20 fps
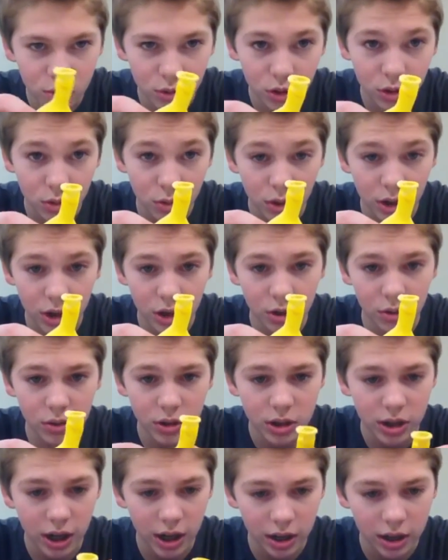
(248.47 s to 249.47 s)
What you wanna do
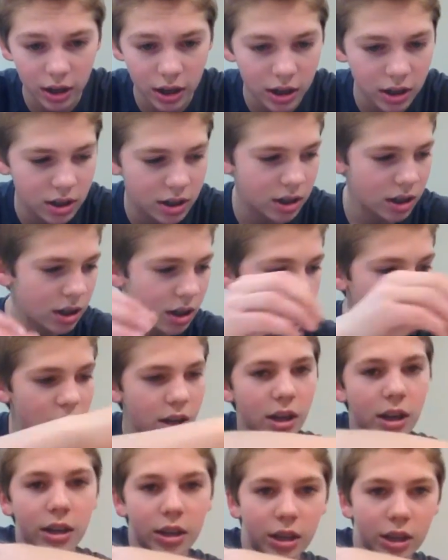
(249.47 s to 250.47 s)
is take this,
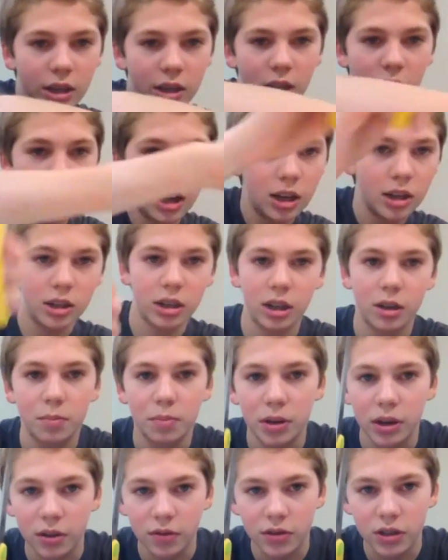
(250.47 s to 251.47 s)
and then take a
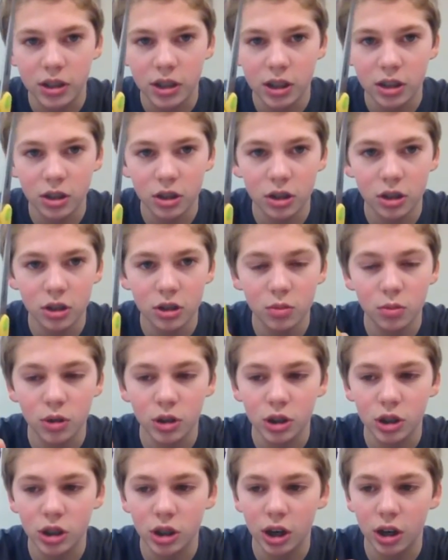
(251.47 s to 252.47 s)
pair of scissors,
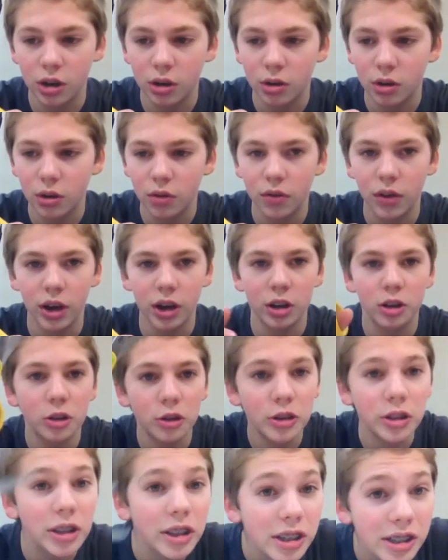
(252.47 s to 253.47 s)
which I don't know if I
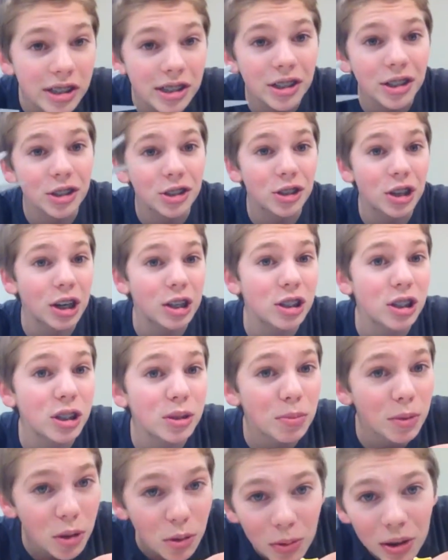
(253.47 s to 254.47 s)
included these in the
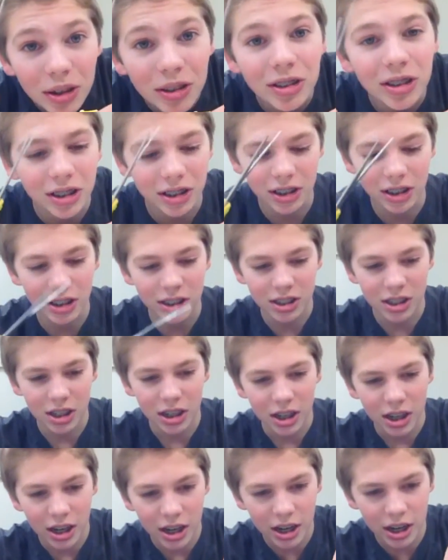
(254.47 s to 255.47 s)
instructions, but you will need these,
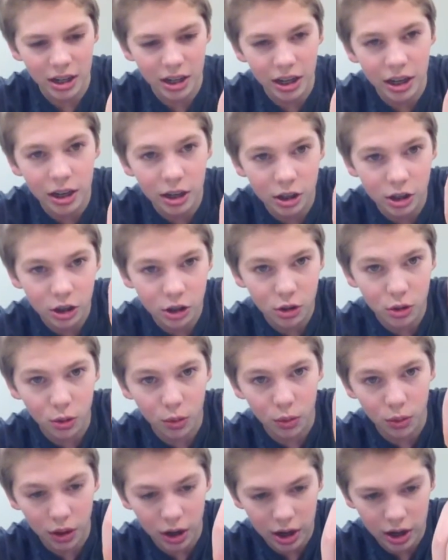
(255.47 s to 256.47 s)
and then just
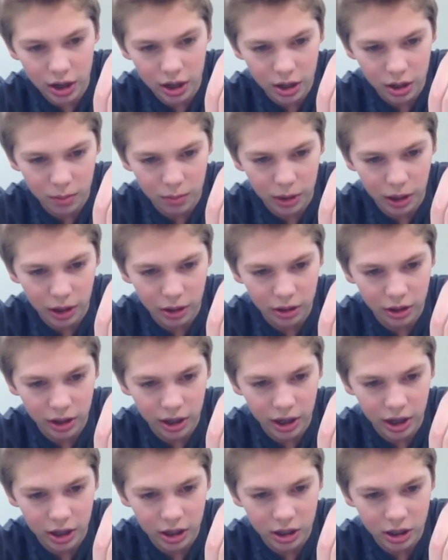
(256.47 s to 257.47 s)
right about
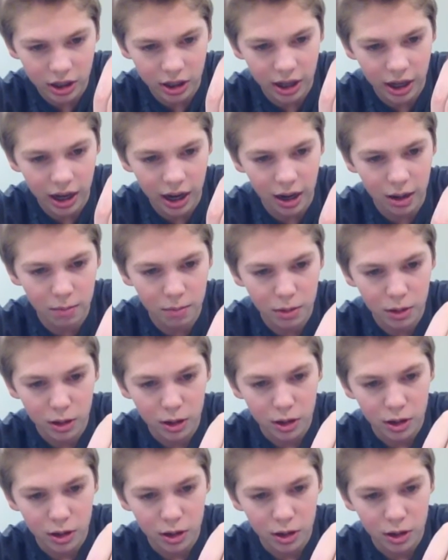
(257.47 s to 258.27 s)
the edge of the cap,